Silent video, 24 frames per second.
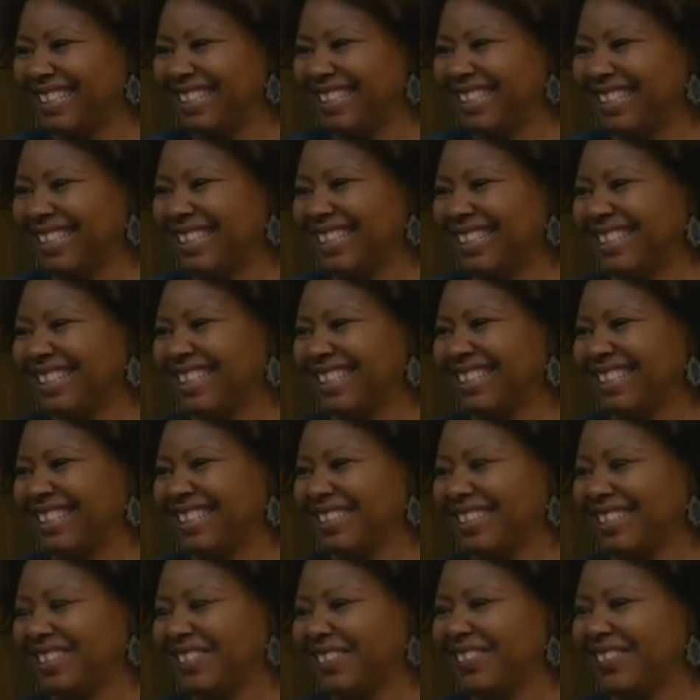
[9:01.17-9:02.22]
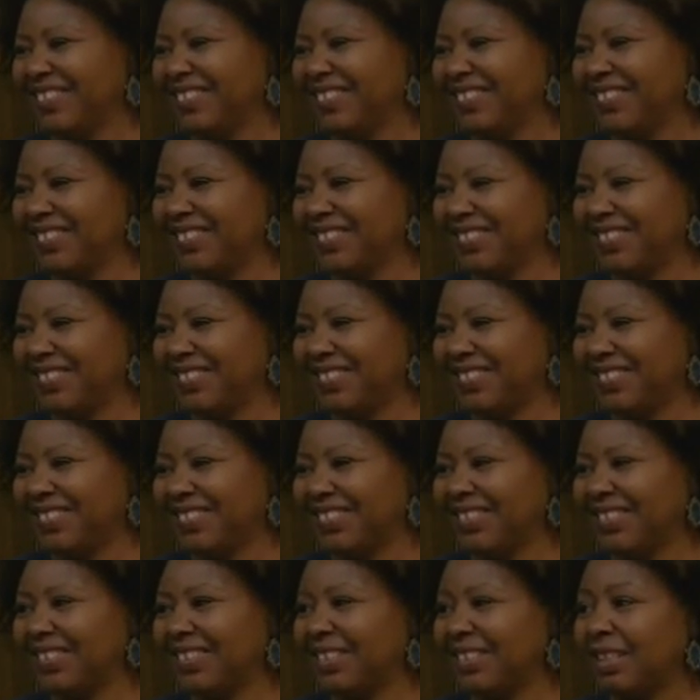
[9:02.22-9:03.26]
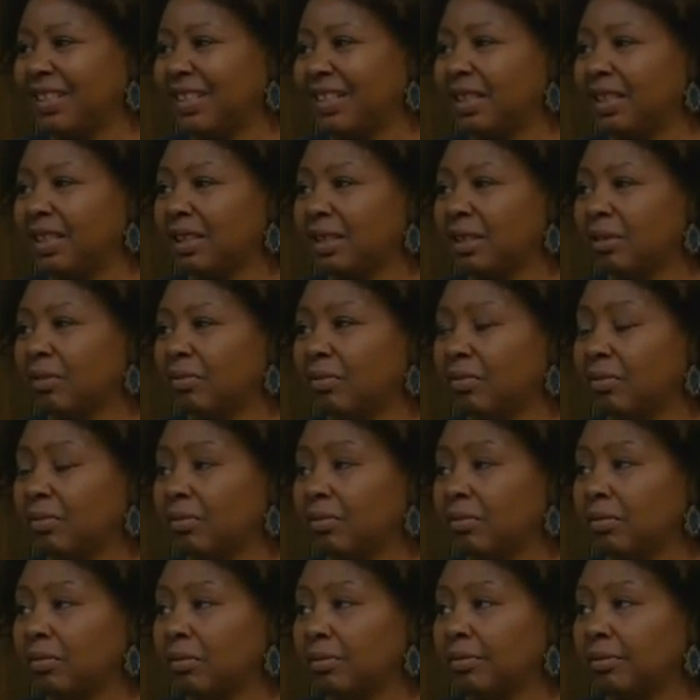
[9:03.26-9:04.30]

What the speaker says: No words are spoken by the person on screen.